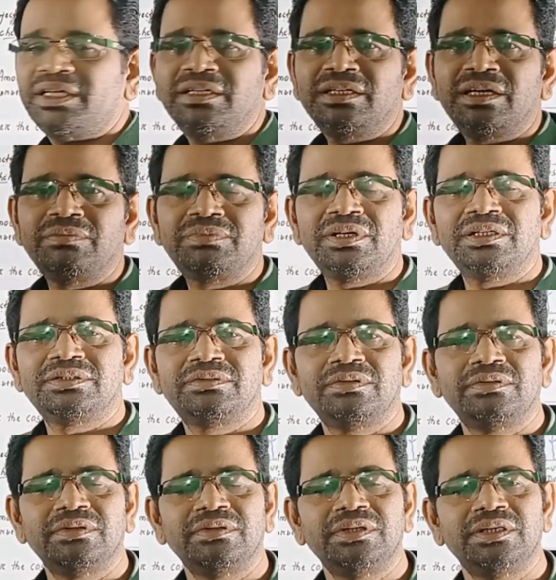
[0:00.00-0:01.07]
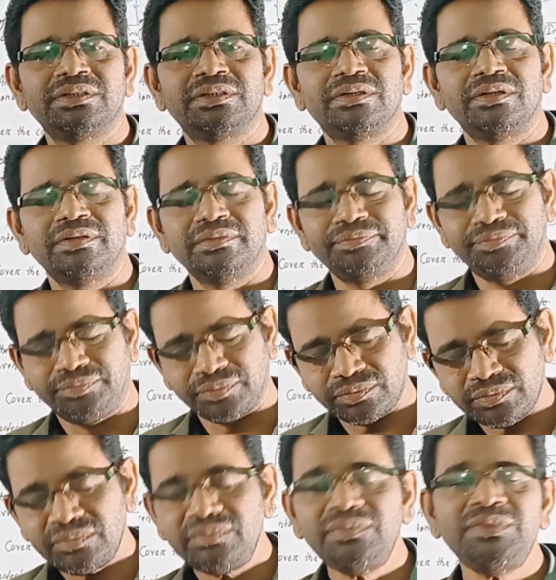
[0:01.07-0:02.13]
capital. So it's the
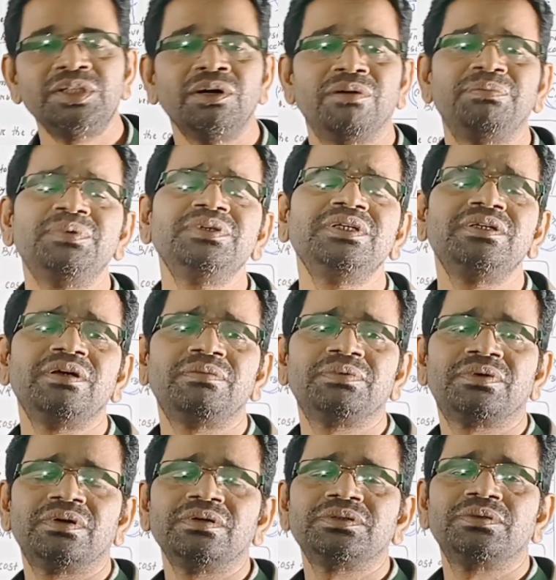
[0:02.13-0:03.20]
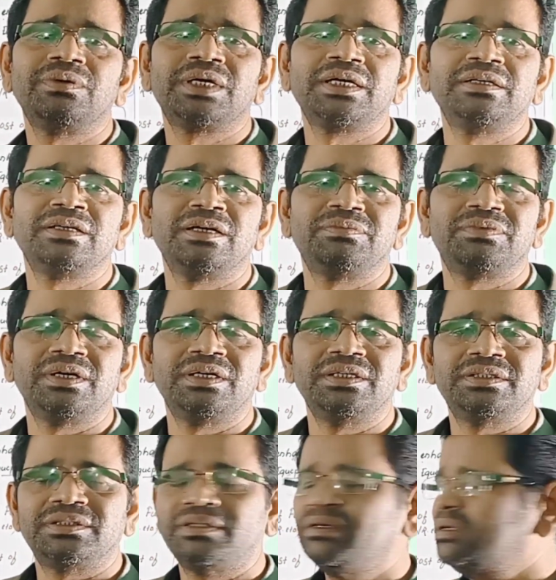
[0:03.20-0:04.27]
opposite of gross working capital. It's the